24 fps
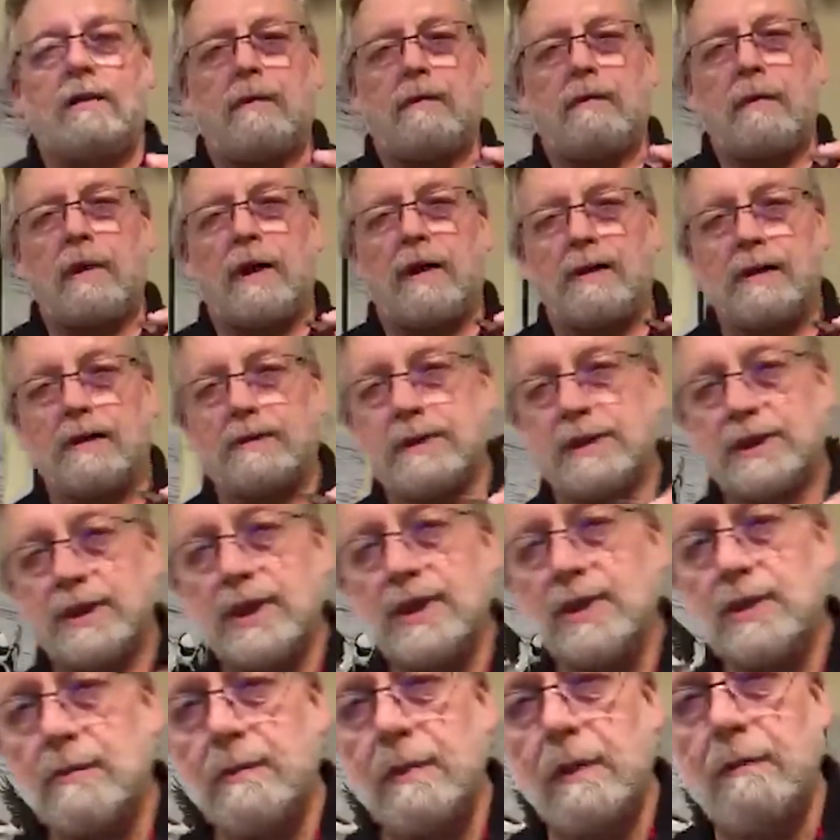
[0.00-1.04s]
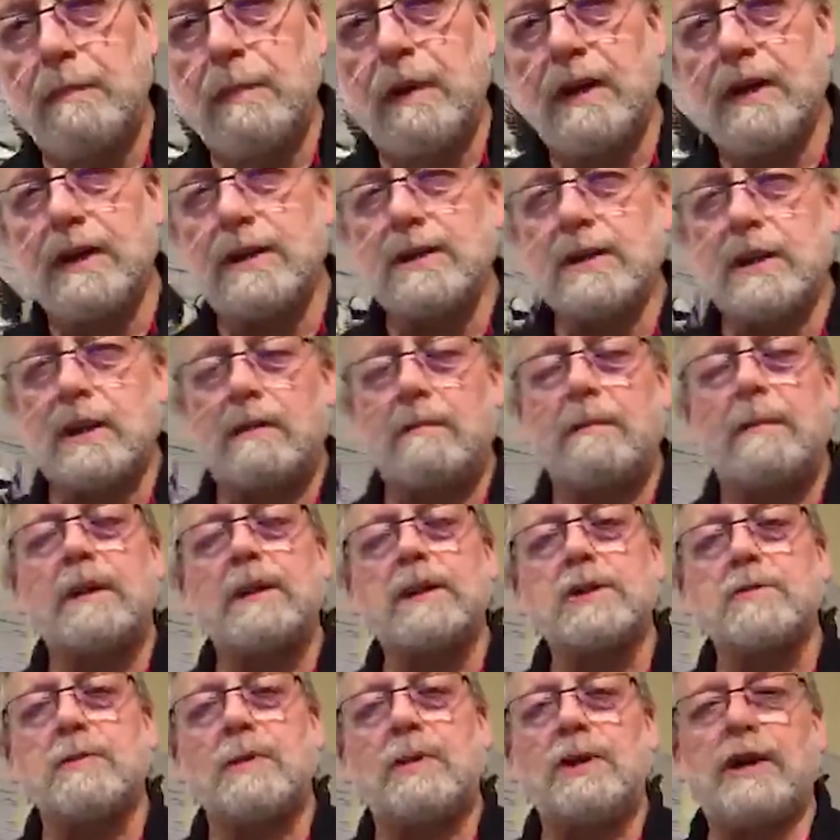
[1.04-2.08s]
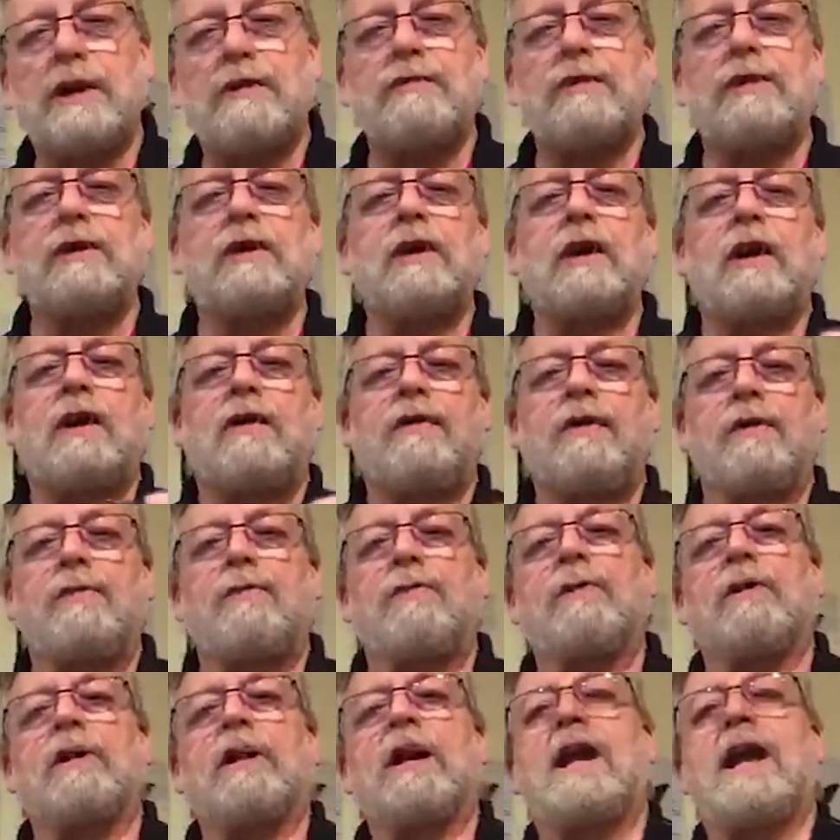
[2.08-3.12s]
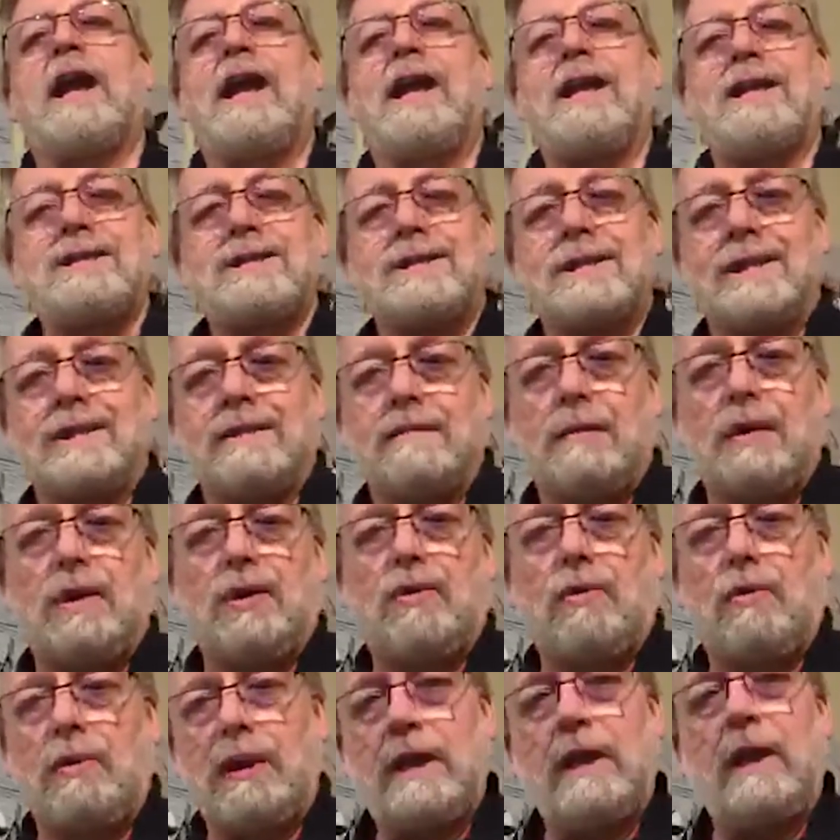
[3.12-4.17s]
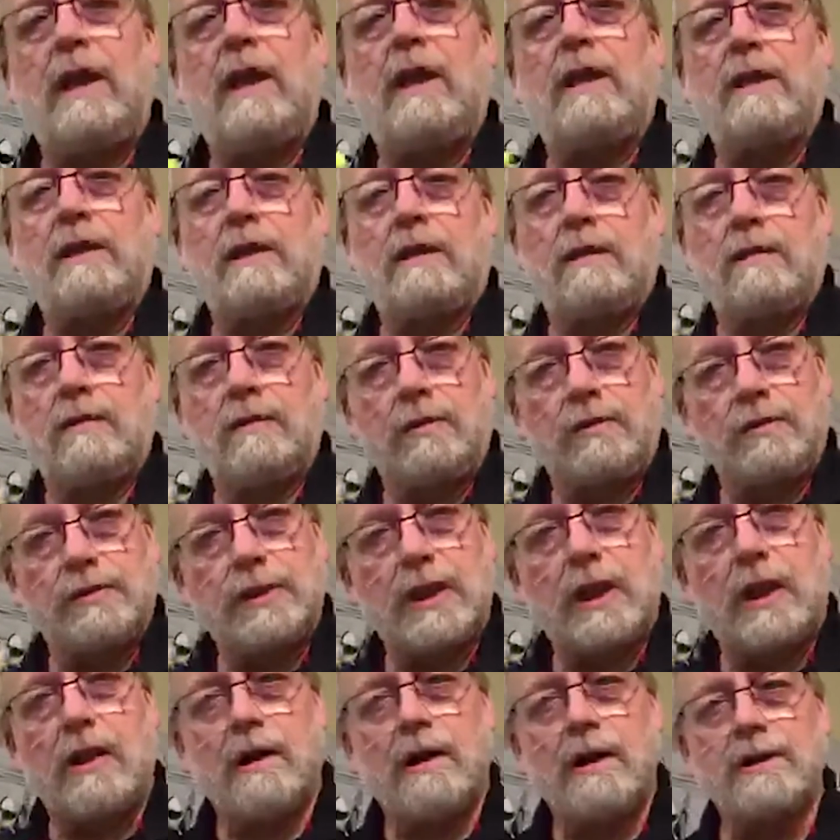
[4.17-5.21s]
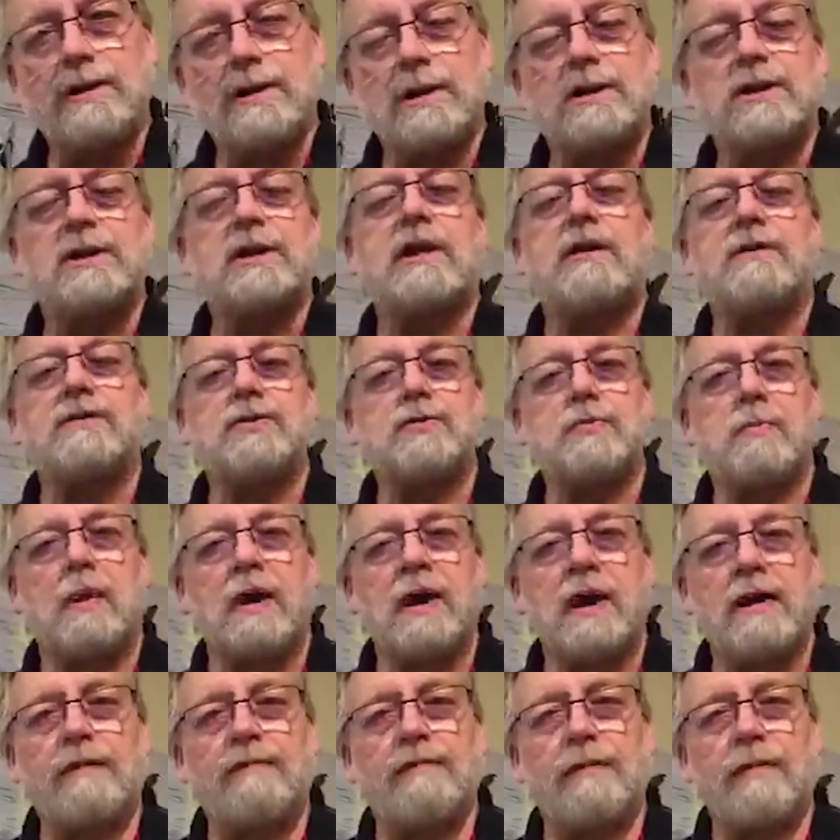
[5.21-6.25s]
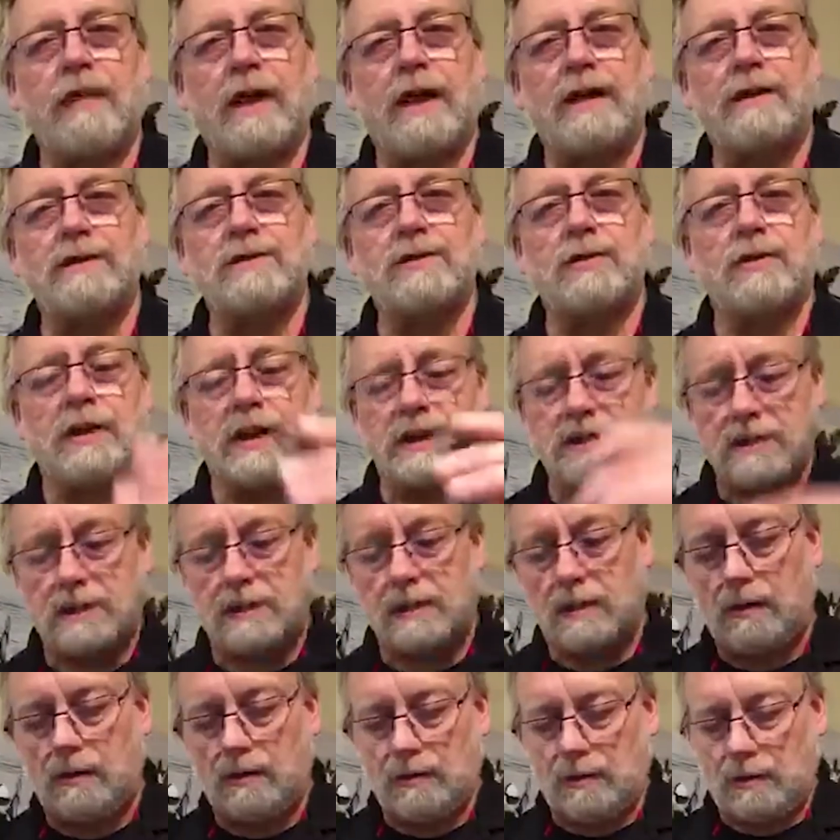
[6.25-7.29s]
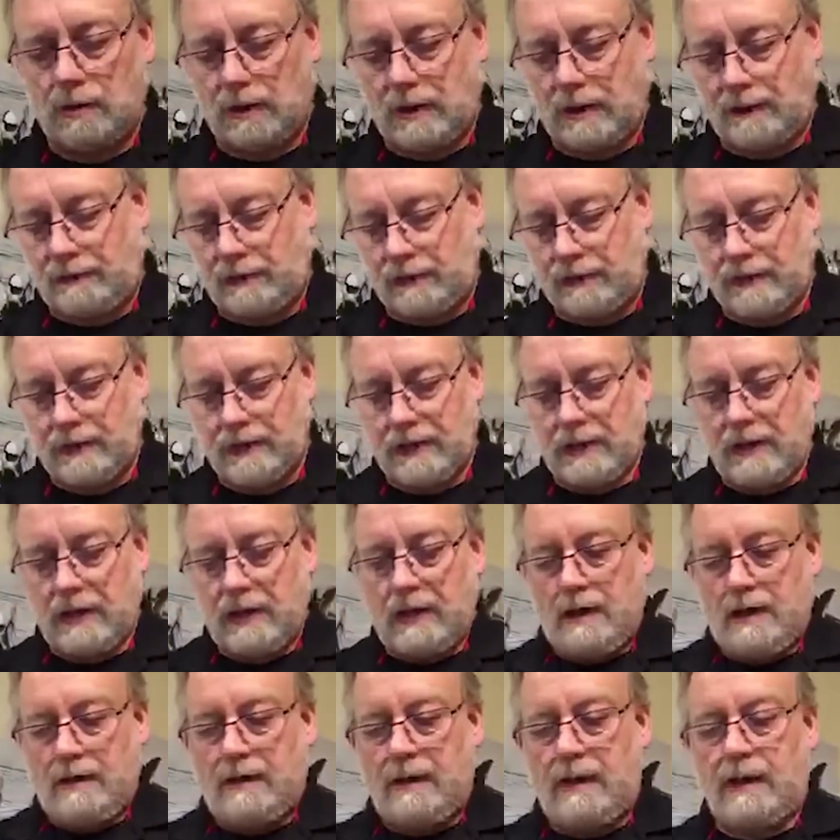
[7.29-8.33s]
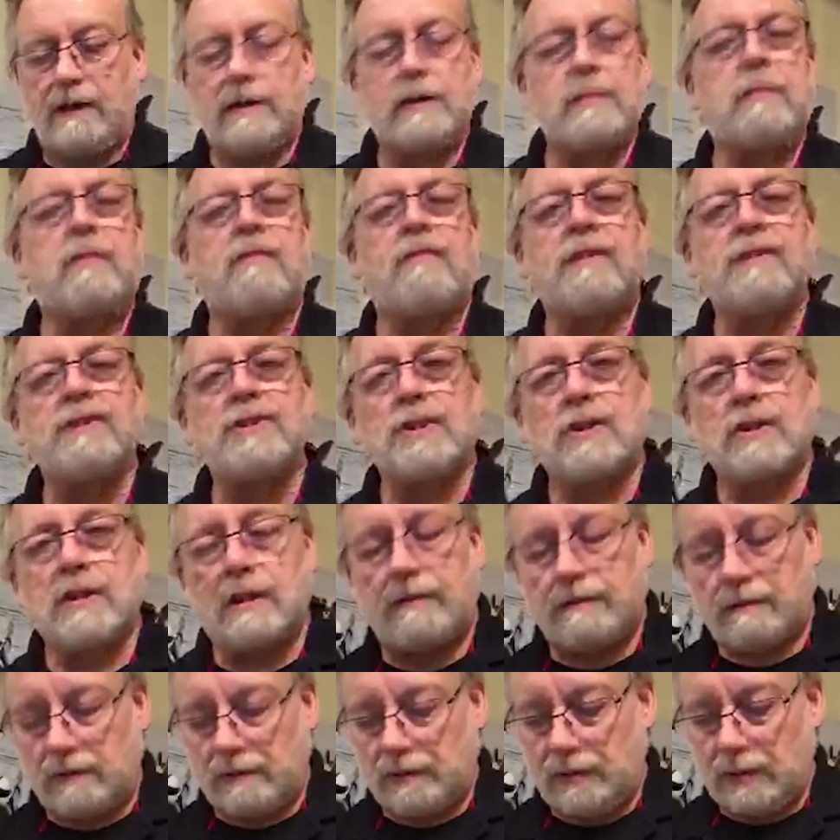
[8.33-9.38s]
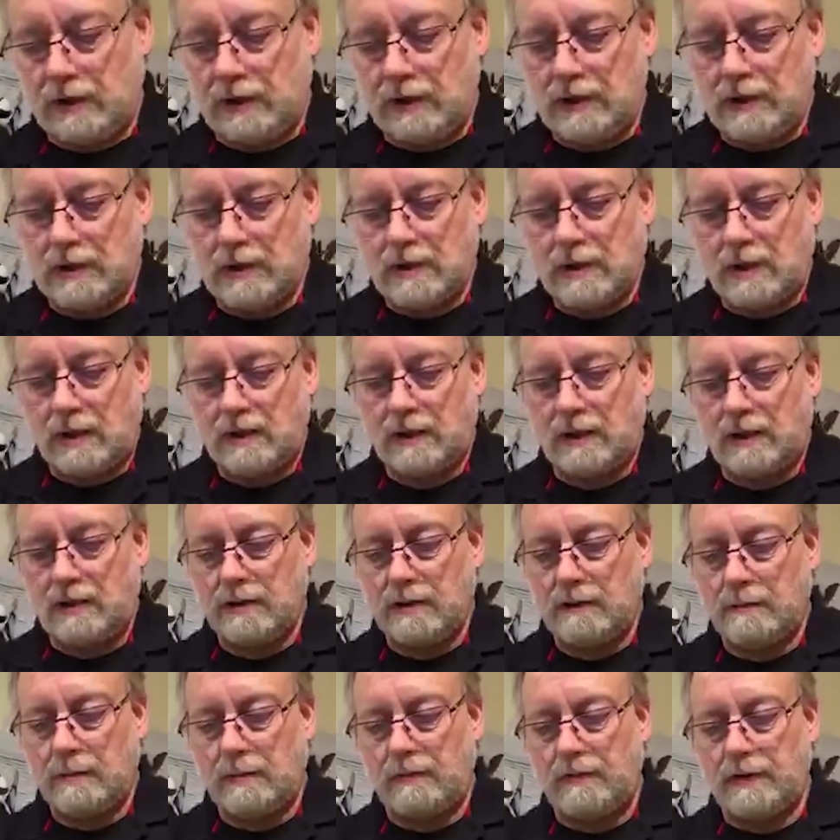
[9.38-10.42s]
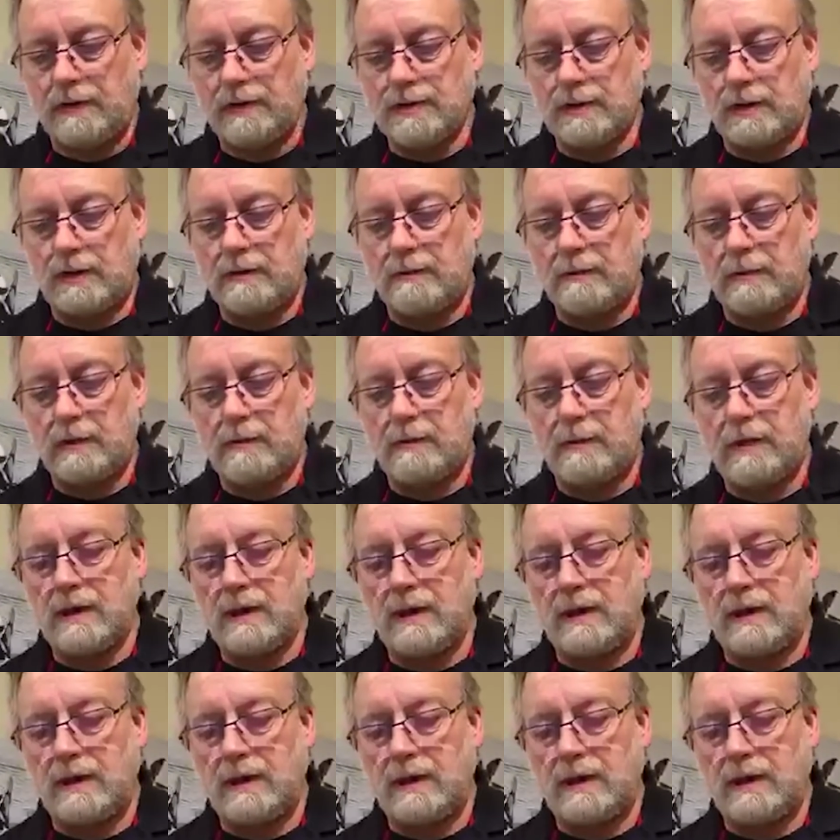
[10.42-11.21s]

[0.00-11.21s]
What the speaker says: system in place at a municipal level that we're enhancing the milkweed in those areas instead of spraying for that. So that's at the local level. Then at the provincial level, you need to talk to your provincial MPP